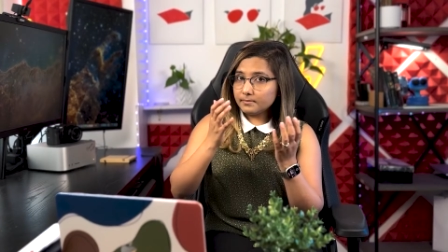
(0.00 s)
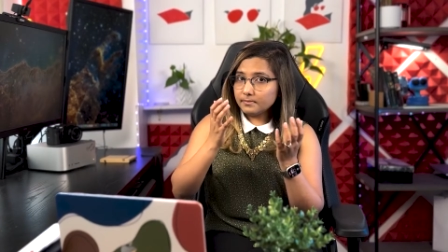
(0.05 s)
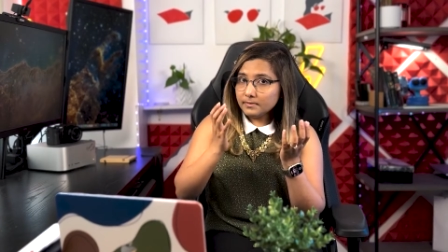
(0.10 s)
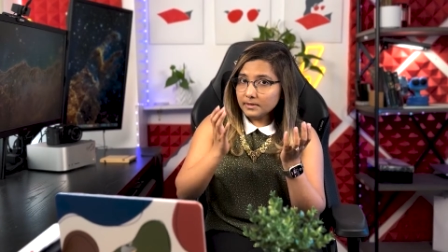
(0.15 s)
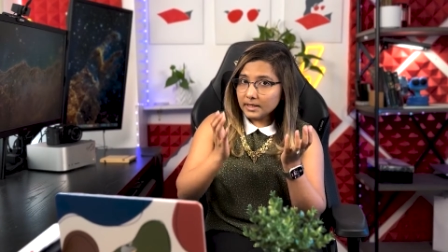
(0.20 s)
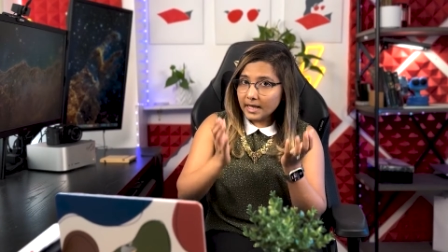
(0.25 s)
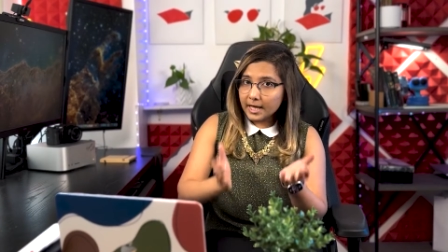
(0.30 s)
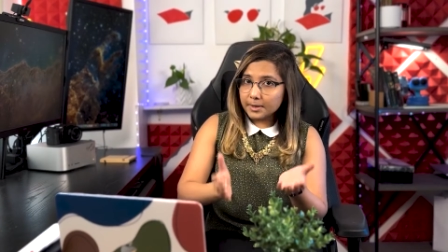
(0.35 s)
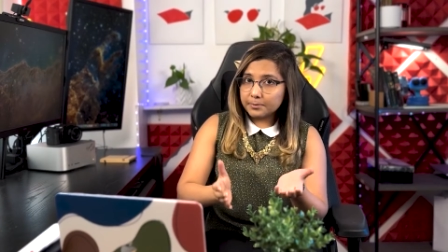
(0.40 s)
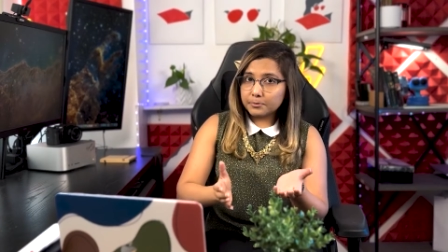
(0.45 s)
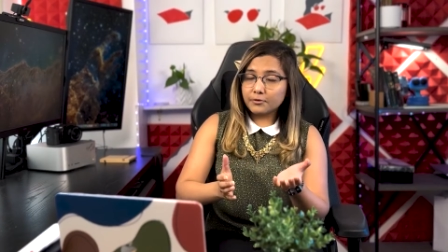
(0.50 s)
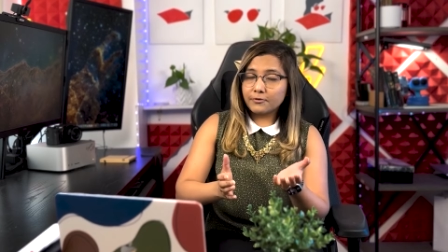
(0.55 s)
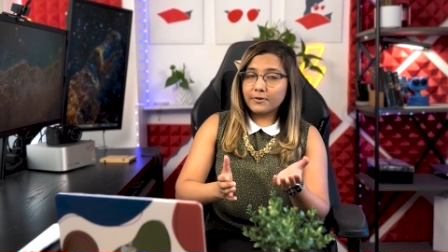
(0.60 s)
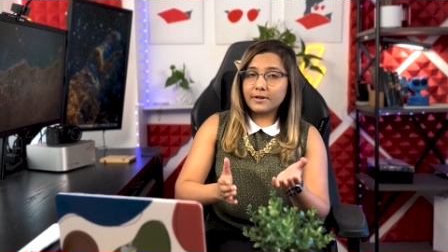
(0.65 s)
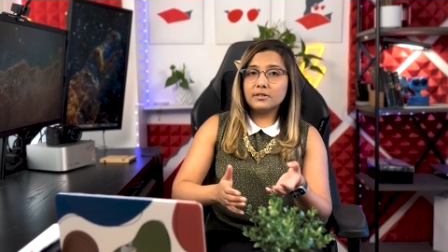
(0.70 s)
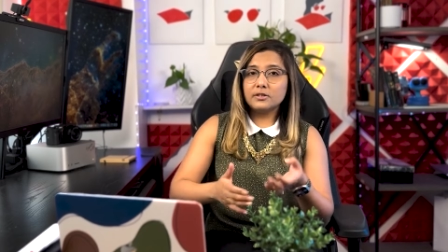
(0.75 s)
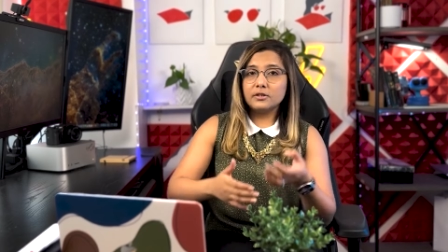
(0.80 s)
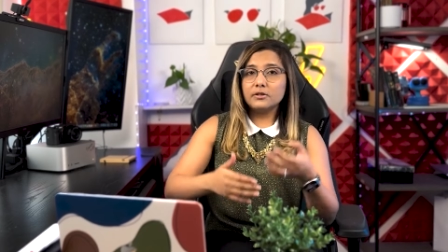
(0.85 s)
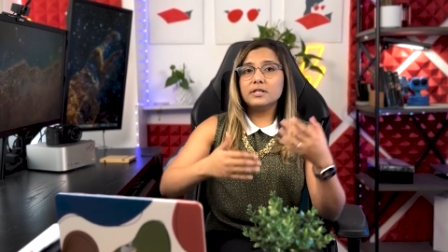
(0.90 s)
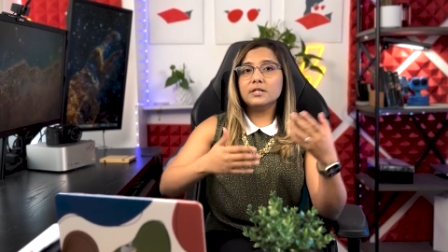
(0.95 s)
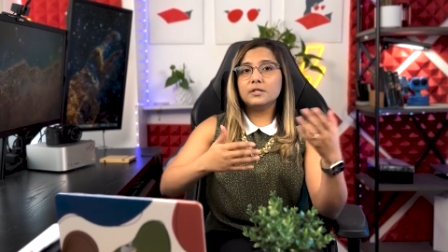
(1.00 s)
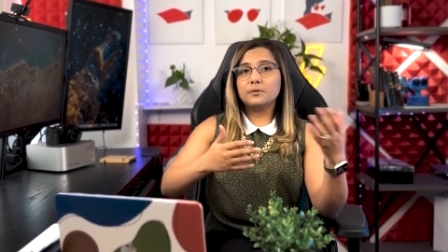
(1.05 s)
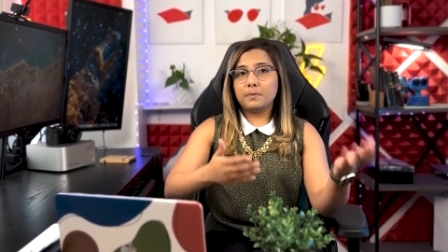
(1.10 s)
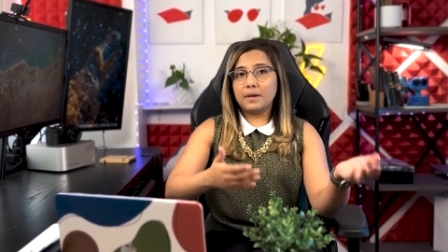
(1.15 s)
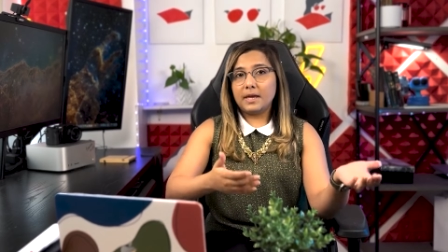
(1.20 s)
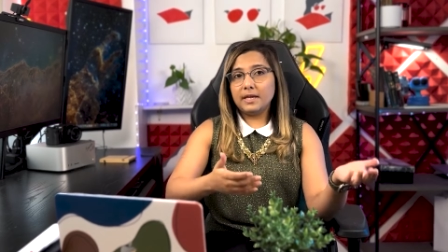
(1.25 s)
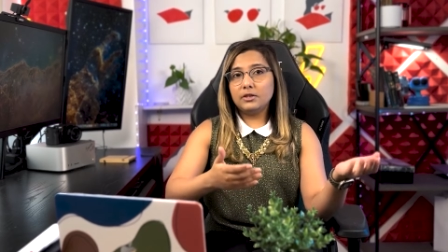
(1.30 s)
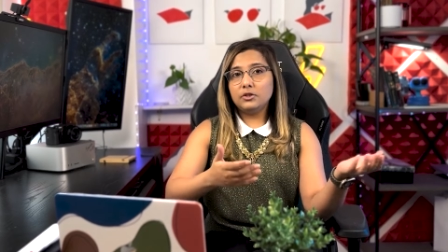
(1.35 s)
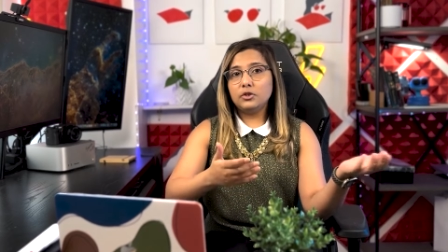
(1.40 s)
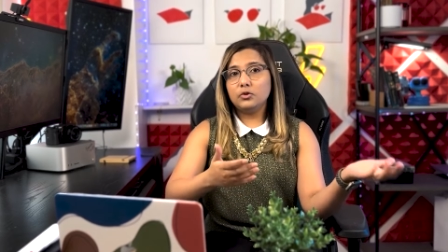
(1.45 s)
and professor is
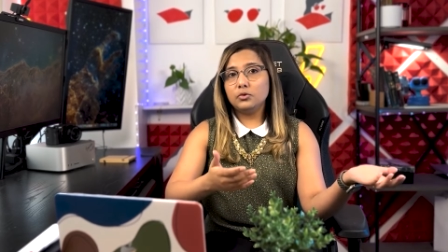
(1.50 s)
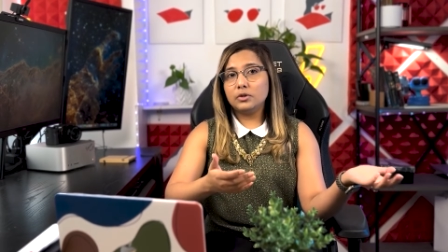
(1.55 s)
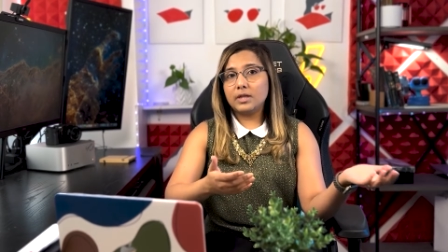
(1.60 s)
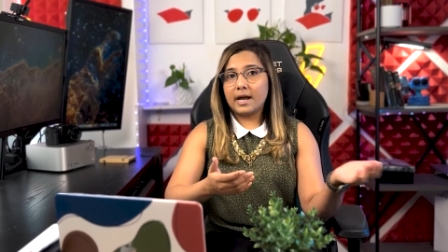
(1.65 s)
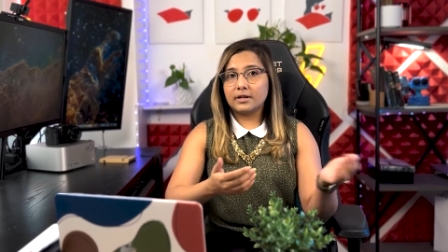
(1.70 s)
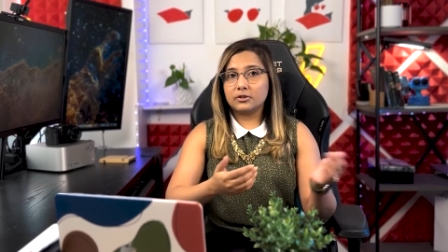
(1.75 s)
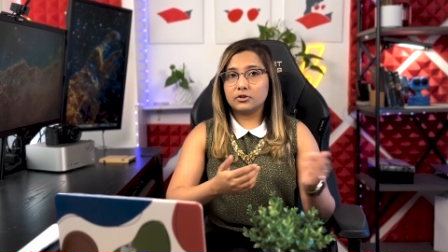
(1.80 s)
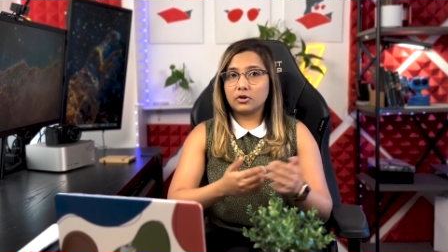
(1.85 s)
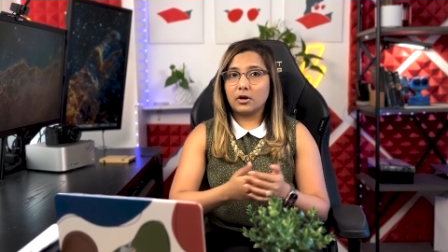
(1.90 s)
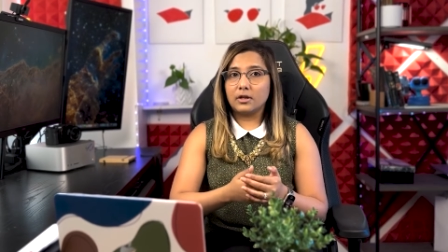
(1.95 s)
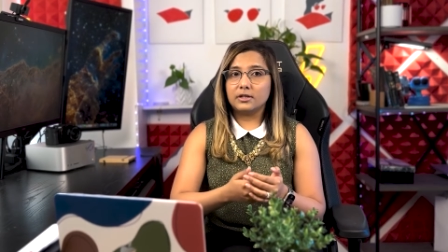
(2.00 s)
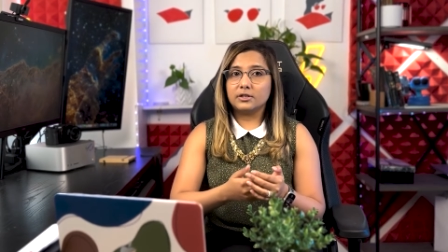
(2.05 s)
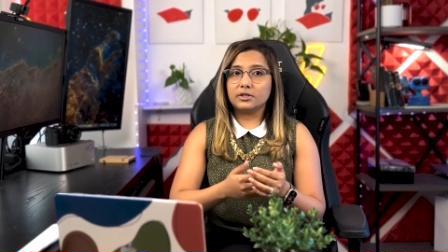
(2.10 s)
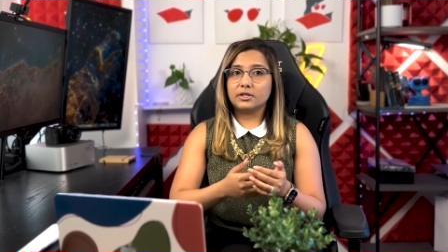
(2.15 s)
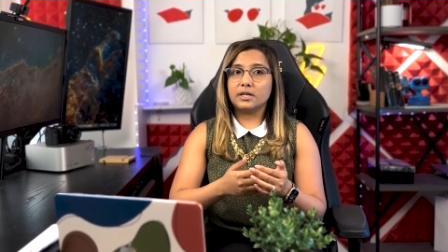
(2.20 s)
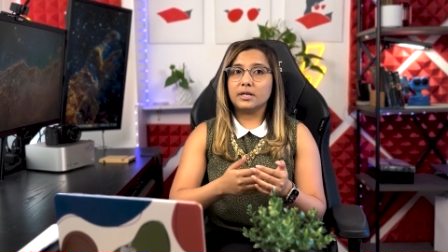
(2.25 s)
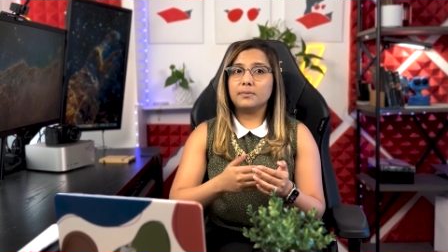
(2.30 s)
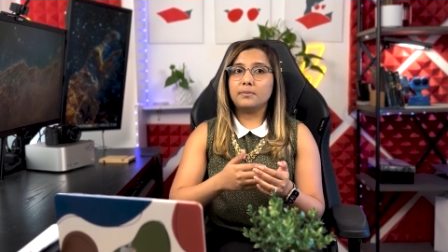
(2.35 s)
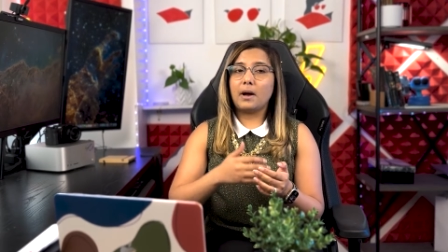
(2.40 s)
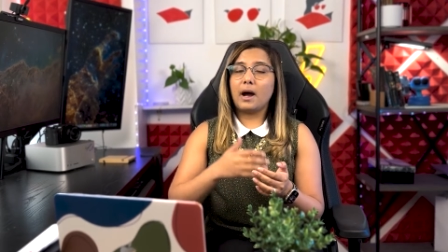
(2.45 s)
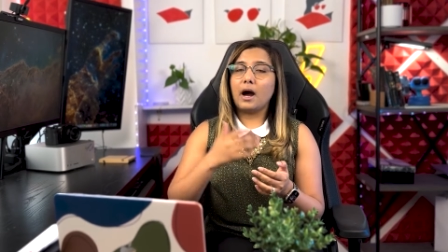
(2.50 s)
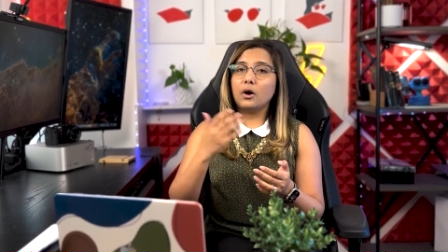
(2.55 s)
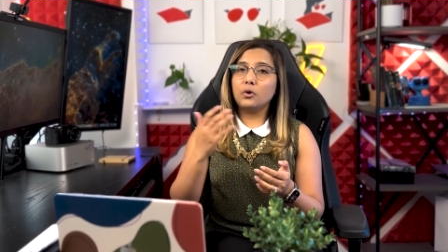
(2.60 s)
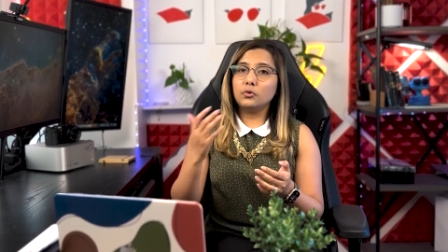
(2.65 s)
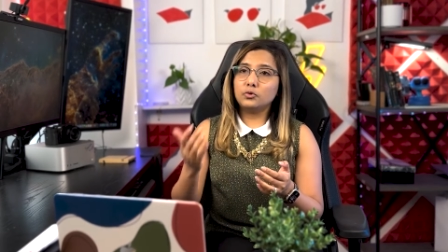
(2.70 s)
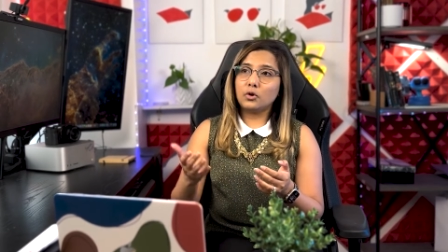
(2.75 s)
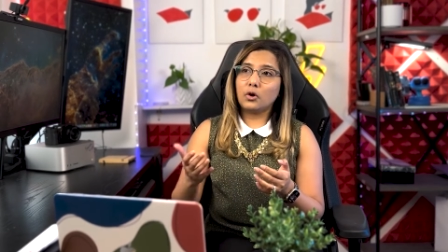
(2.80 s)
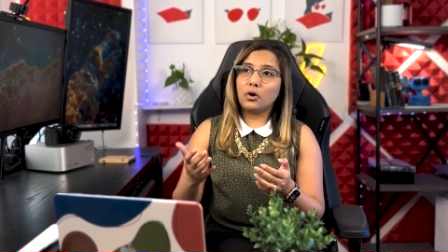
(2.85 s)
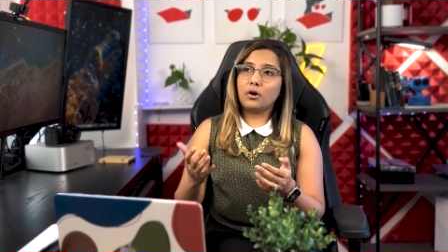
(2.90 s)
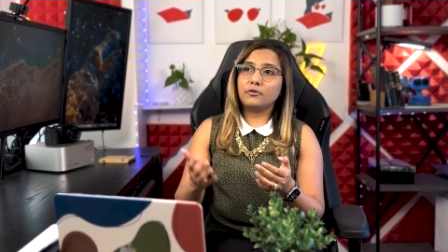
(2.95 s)
paying you that scholarship
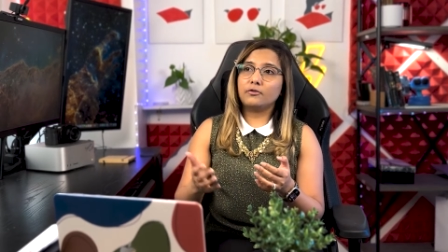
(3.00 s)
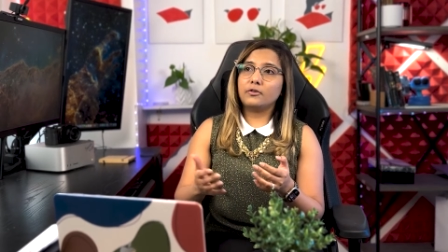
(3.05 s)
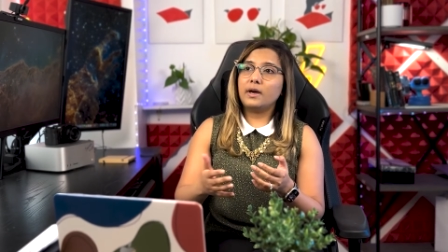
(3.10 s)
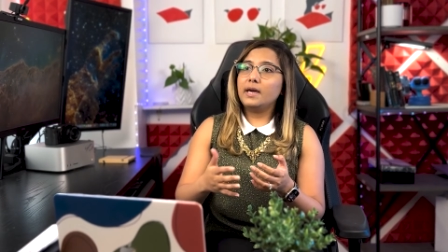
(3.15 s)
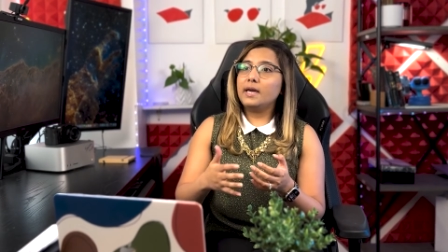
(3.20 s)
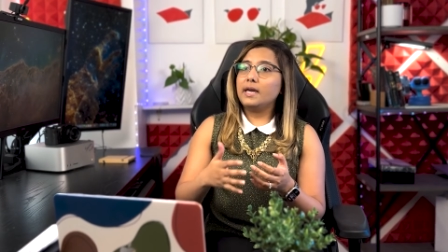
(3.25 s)
out of